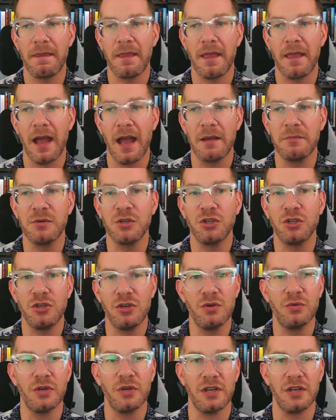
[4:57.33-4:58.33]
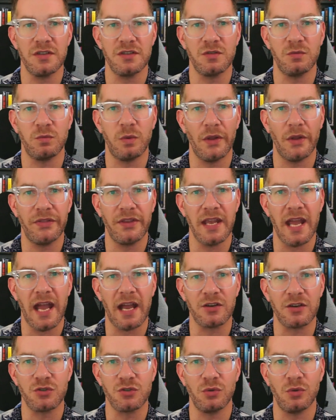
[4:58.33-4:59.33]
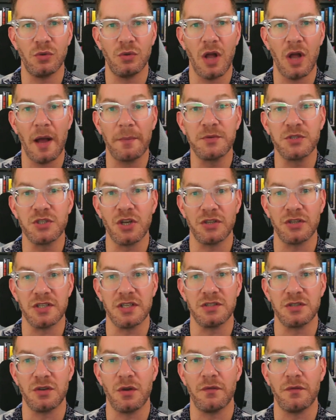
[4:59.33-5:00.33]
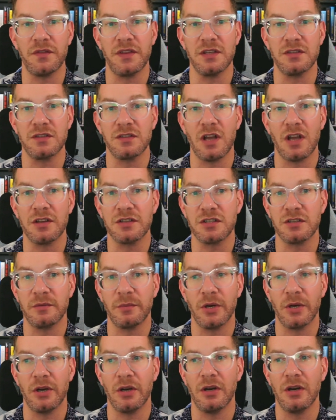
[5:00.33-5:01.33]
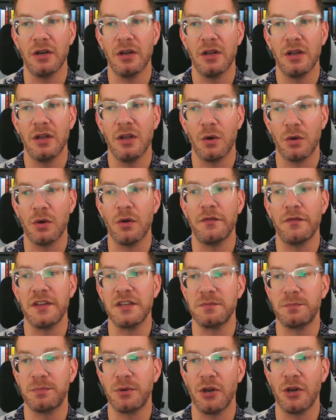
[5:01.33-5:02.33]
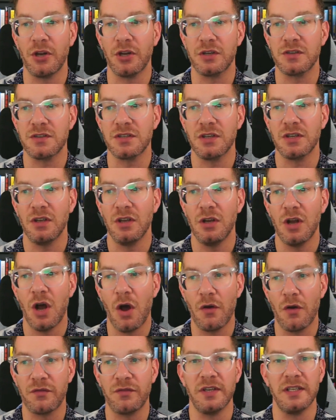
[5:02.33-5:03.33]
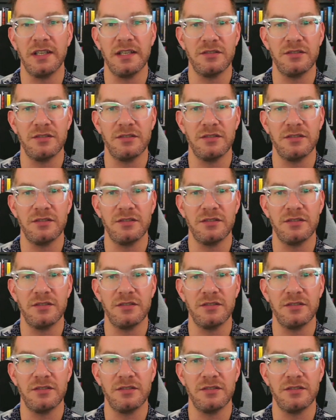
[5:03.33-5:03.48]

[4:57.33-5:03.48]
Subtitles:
I'm curious what the actual upshot is of this customer or of this product offering these